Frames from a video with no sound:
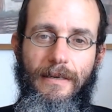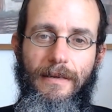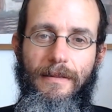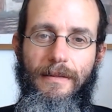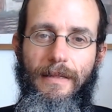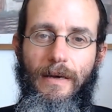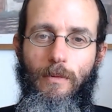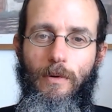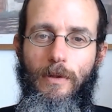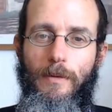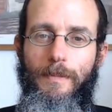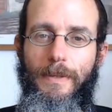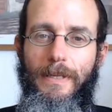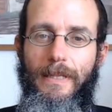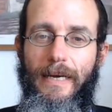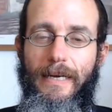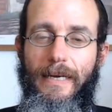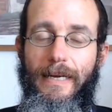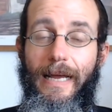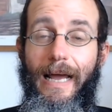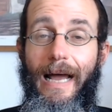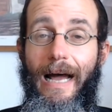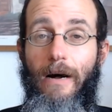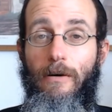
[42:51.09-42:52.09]
that will be
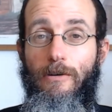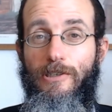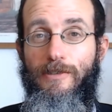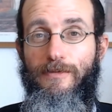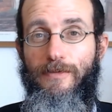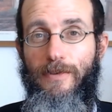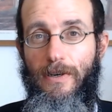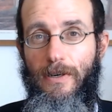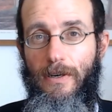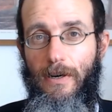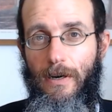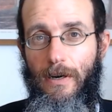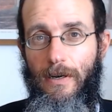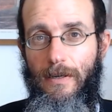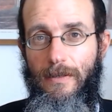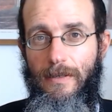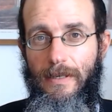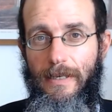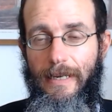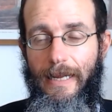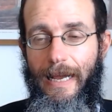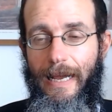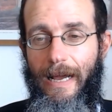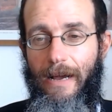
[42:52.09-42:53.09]
like a house for God
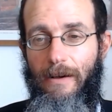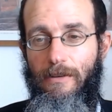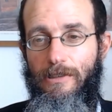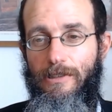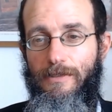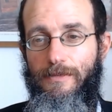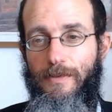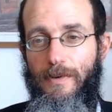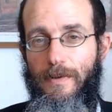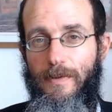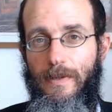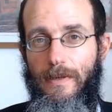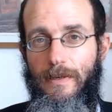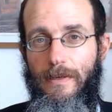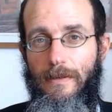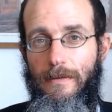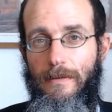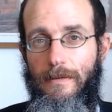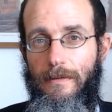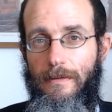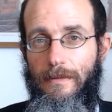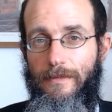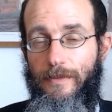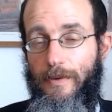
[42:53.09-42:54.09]
and a house for the